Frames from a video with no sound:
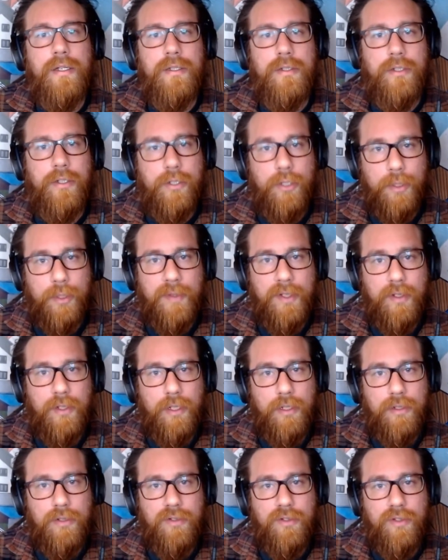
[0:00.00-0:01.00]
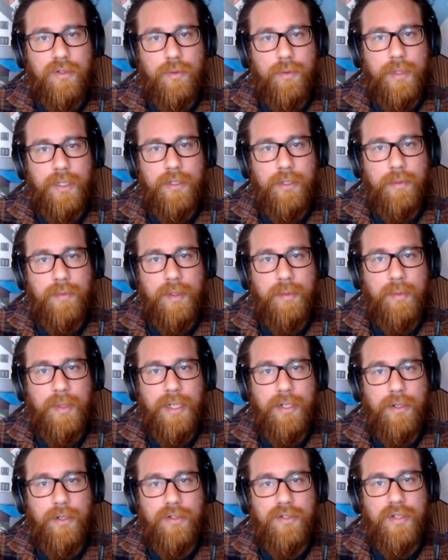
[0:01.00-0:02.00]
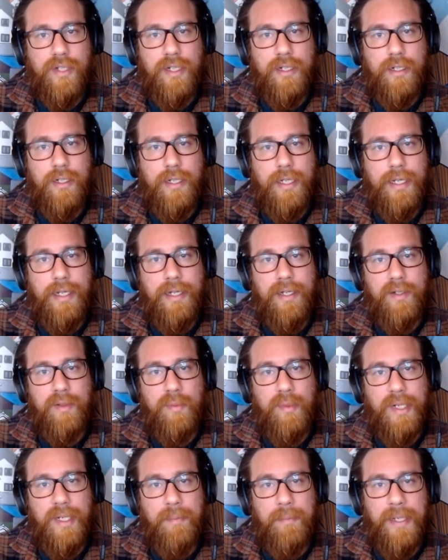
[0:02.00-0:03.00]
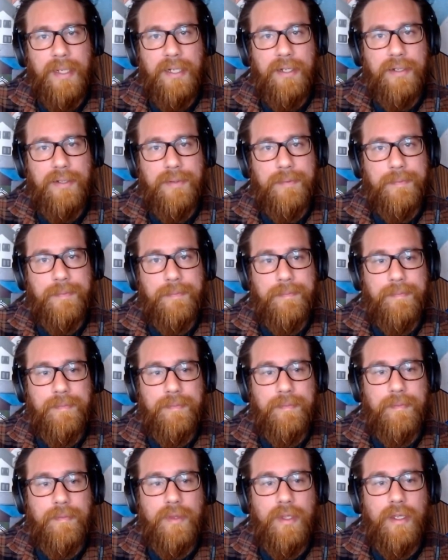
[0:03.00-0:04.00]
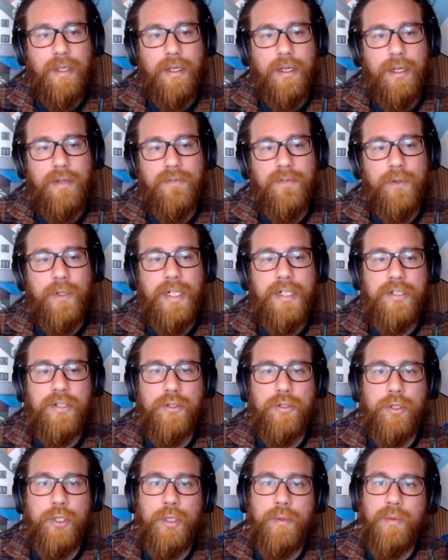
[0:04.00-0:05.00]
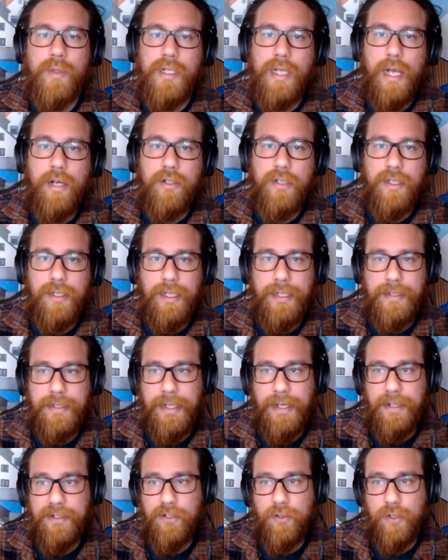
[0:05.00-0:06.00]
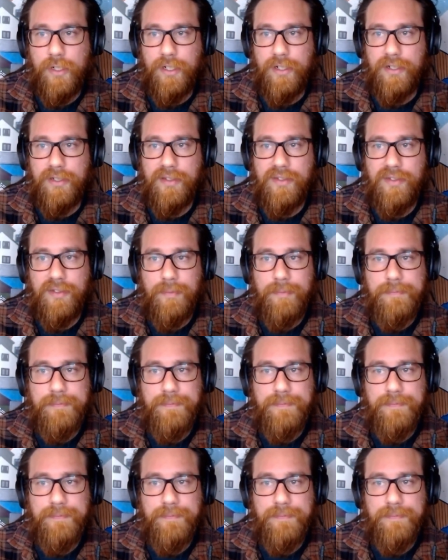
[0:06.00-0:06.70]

You group the logs. We group them by host header and by minute. And for each group, we calculate the aggregates.